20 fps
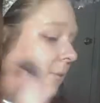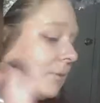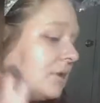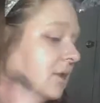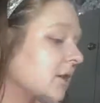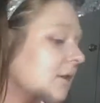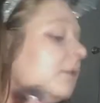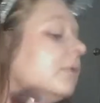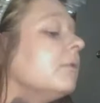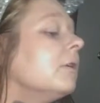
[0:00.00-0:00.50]
I'm just
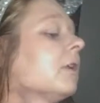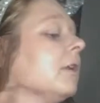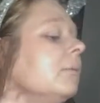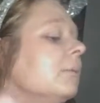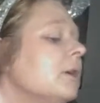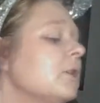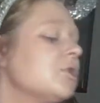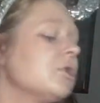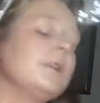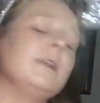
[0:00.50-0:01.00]
gonna really
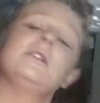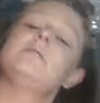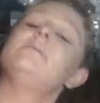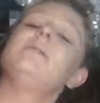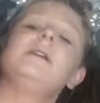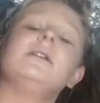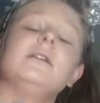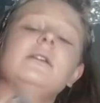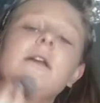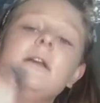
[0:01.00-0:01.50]
make sure that's
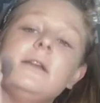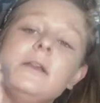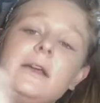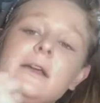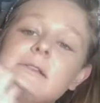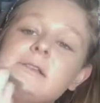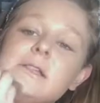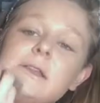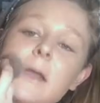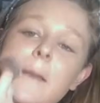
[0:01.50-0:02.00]
blended in
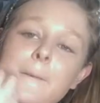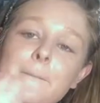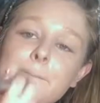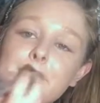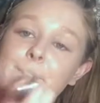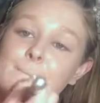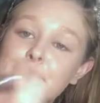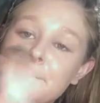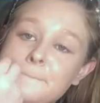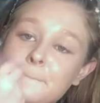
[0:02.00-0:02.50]
nicely.
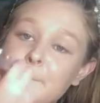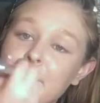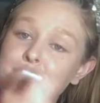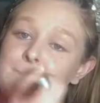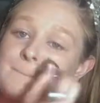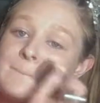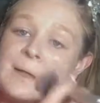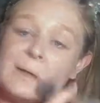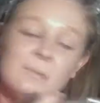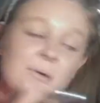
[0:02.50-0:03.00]

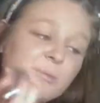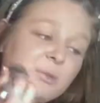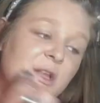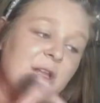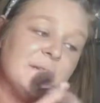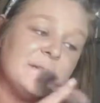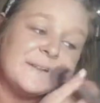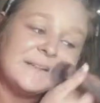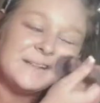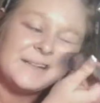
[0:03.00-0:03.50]
I'm a
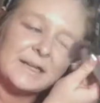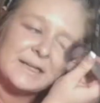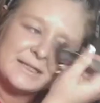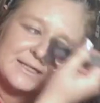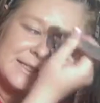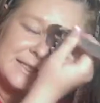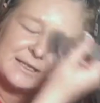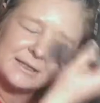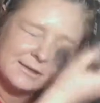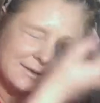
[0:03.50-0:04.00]
blending
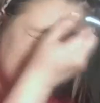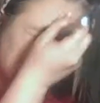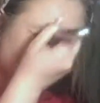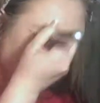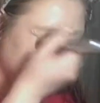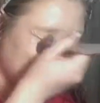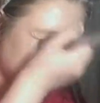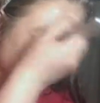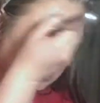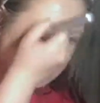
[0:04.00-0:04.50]
Nazi,
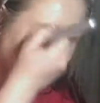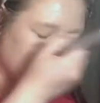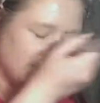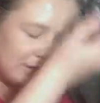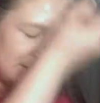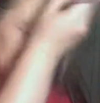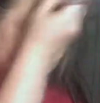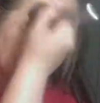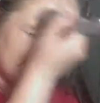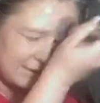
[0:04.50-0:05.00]
I'll just be
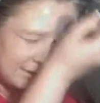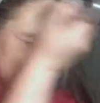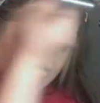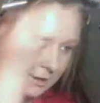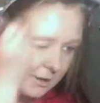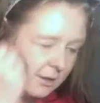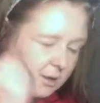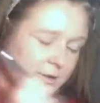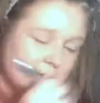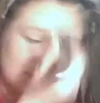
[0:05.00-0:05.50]
honest
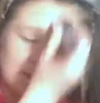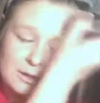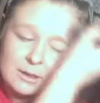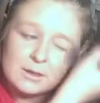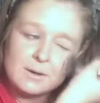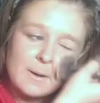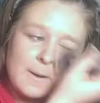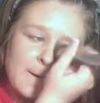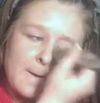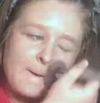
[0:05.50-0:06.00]
here.
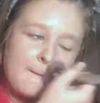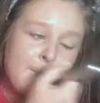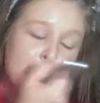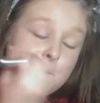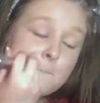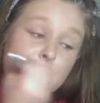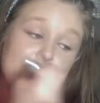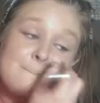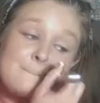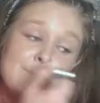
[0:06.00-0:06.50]

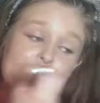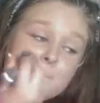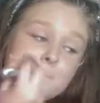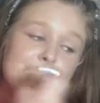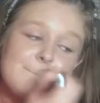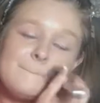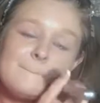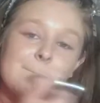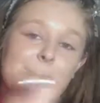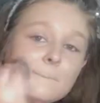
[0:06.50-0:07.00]

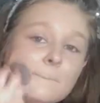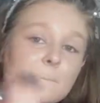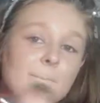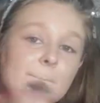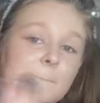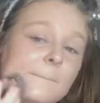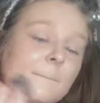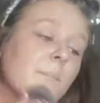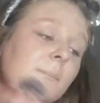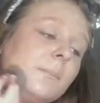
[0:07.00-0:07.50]

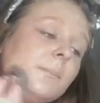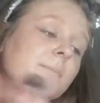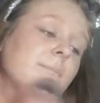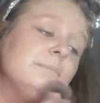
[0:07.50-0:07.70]
I'm